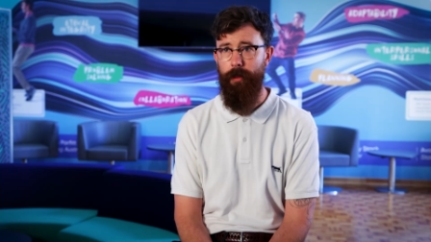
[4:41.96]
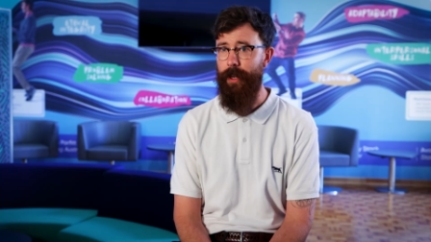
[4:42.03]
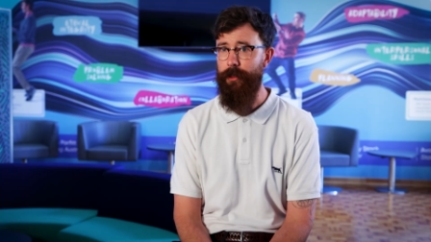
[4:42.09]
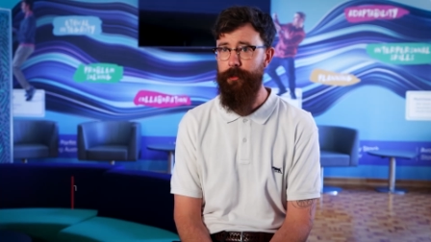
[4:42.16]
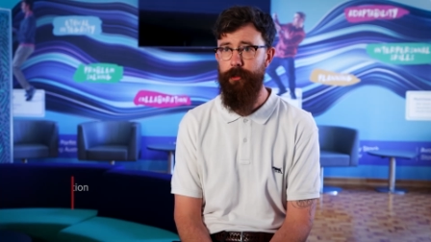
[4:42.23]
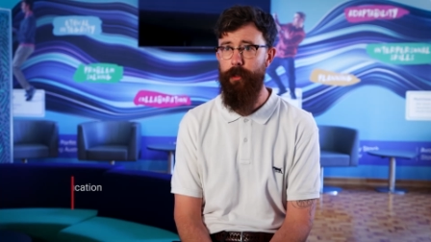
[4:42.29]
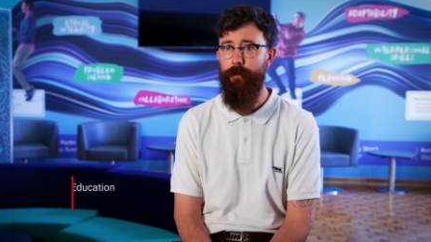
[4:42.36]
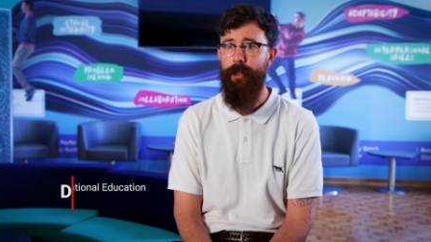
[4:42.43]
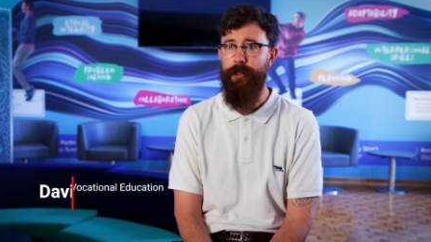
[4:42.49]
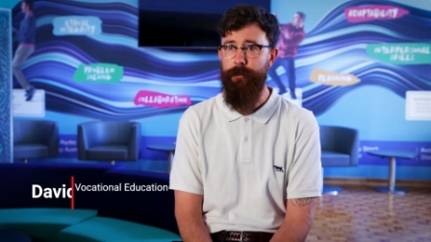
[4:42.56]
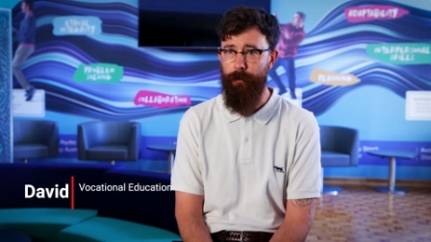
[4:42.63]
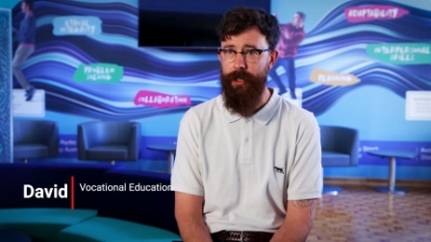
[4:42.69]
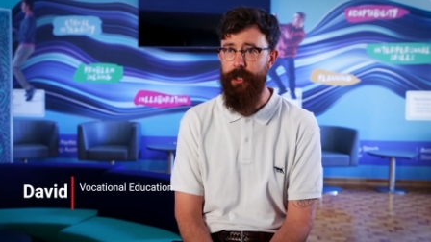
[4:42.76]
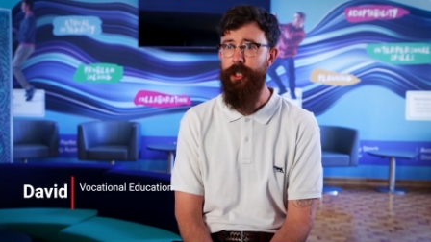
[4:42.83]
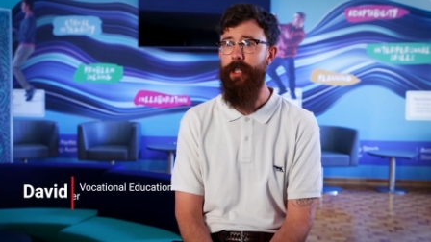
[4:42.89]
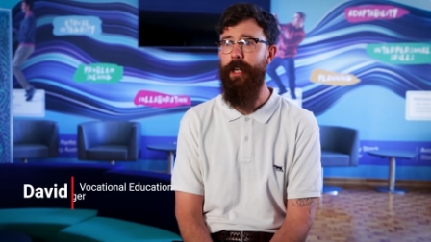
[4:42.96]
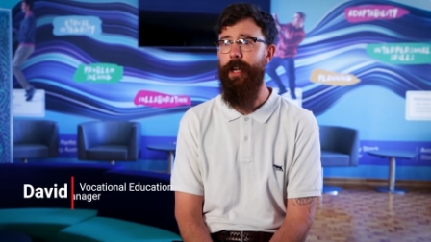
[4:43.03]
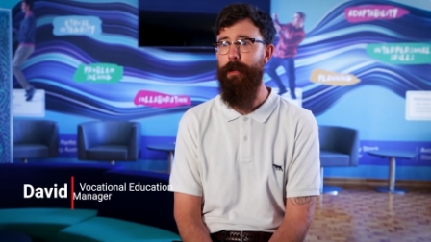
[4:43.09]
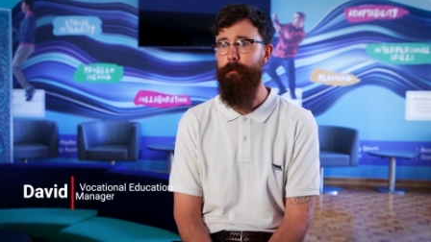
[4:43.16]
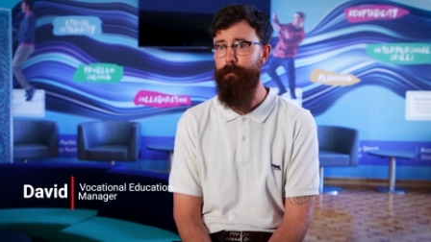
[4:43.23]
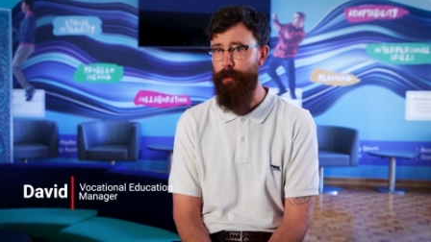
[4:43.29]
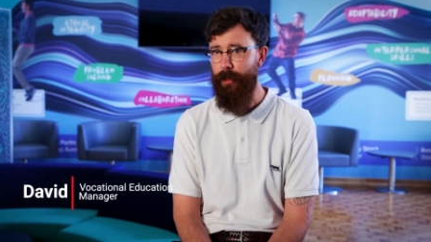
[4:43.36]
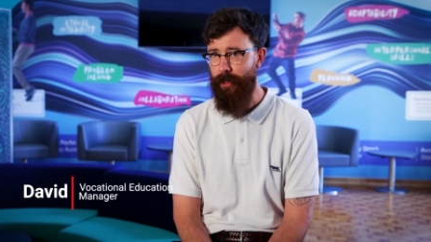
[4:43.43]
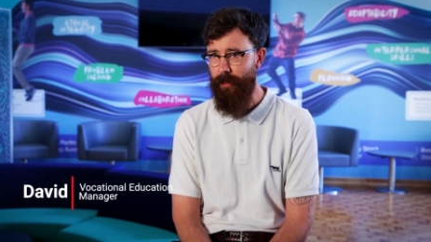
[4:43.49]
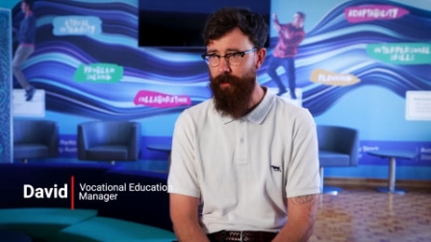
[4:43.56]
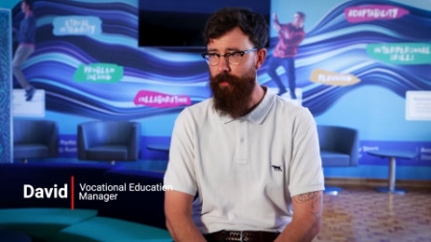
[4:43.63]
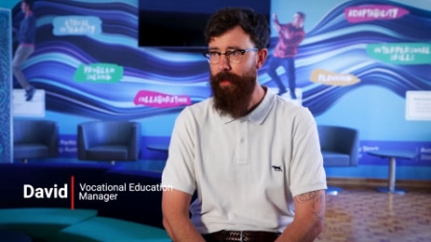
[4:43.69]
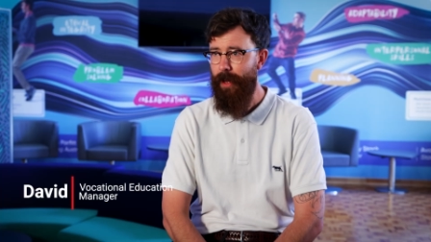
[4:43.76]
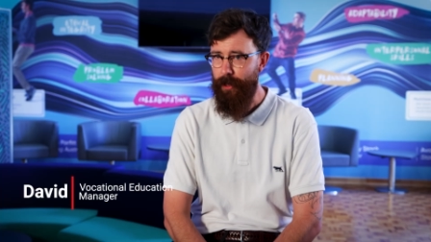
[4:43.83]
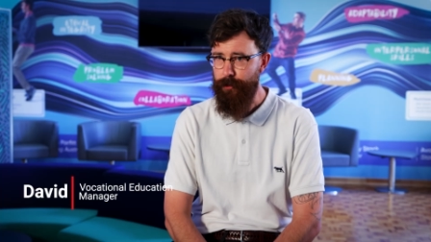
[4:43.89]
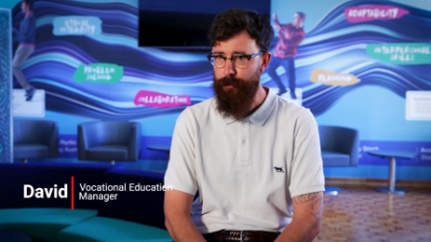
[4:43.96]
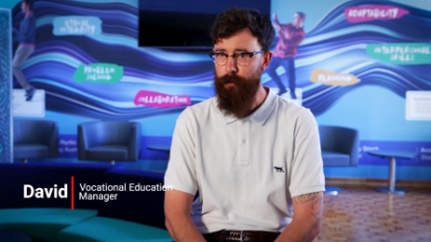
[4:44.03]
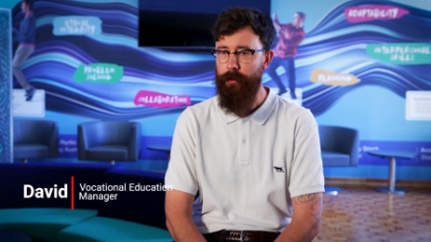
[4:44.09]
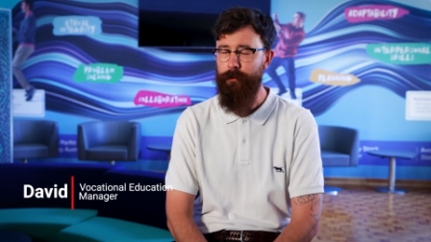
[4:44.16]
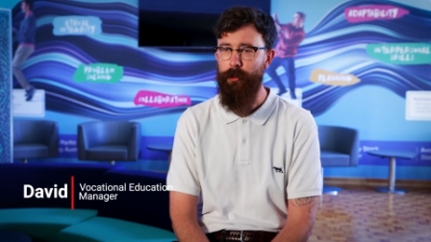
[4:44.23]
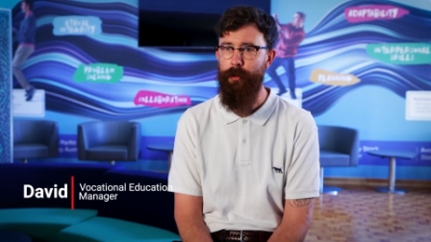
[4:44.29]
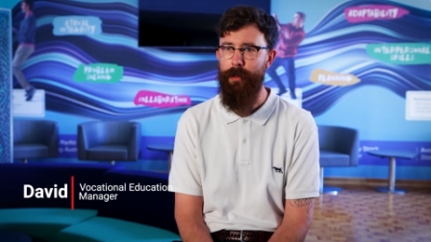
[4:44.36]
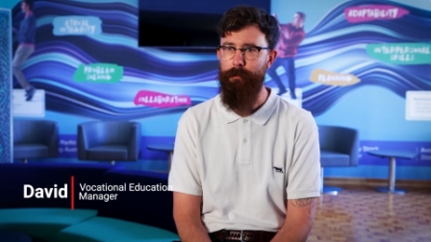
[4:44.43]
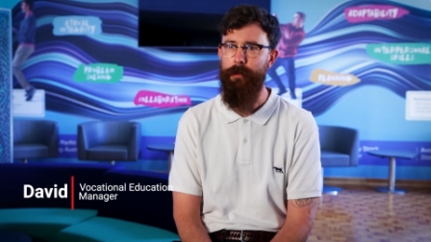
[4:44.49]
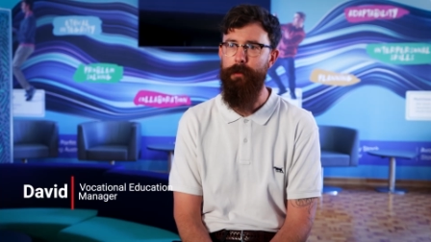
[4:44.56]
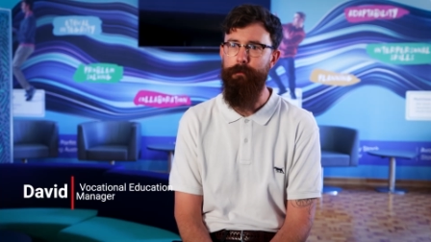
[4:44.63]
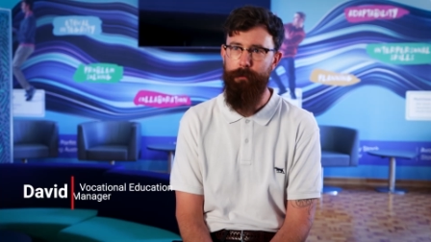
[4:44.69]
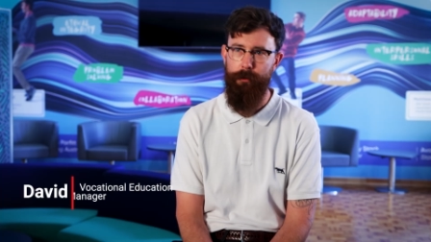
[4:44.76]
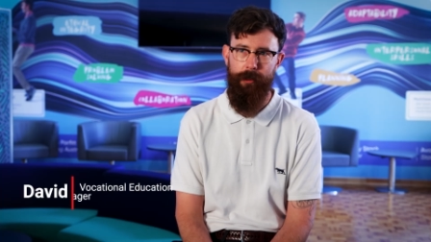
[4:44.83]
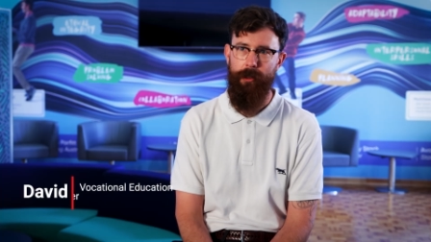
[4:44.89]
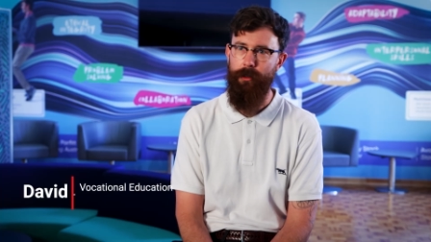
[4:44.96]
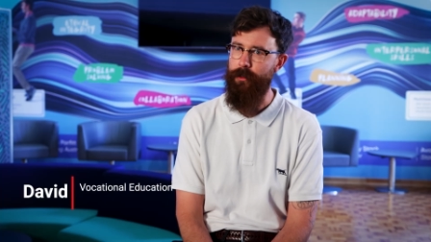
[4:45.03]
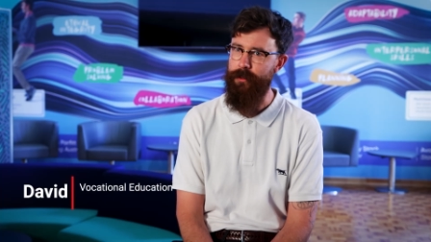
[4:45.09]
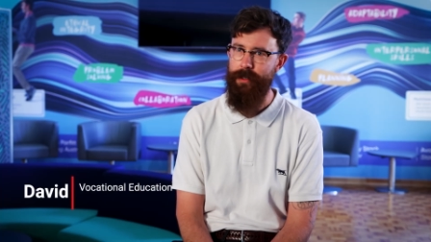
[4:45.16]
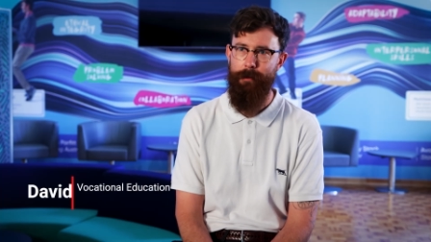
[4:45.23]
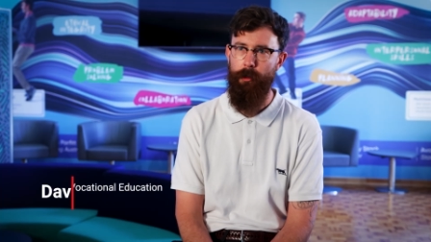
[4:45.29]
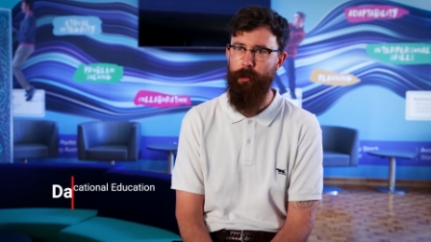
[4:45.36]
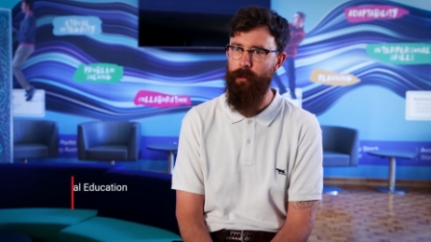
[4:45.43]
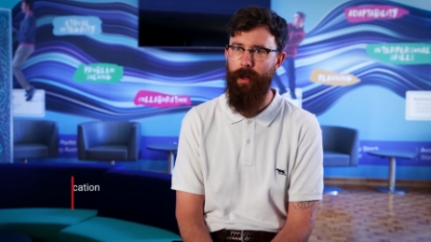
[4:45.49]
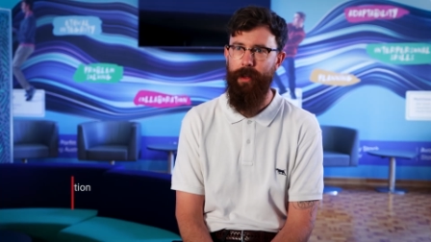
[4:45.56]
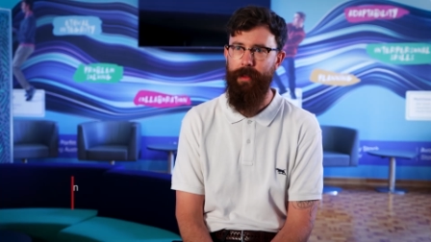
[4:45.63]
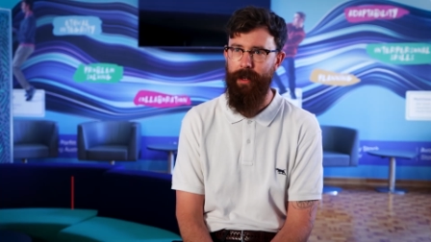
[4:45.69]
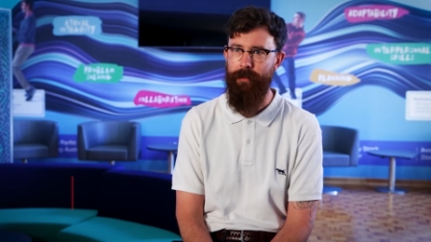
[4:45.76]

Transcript: Land Surveys reaching out, bringing in that sort of equipment, putting on a demo like